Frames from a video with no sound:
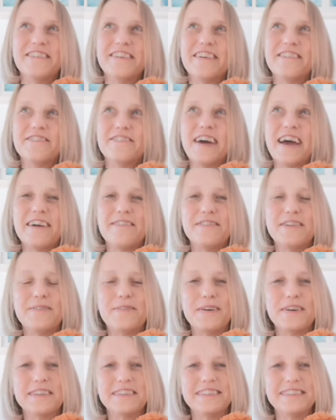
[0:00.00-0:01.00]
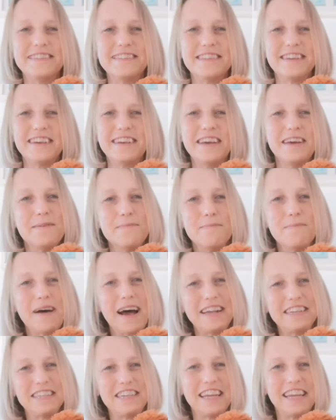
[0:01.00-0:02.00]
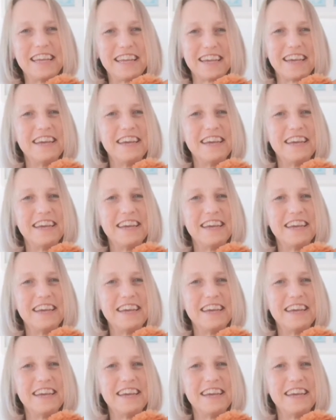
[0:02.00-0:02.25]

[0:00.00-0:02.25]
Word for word: of everyone's magic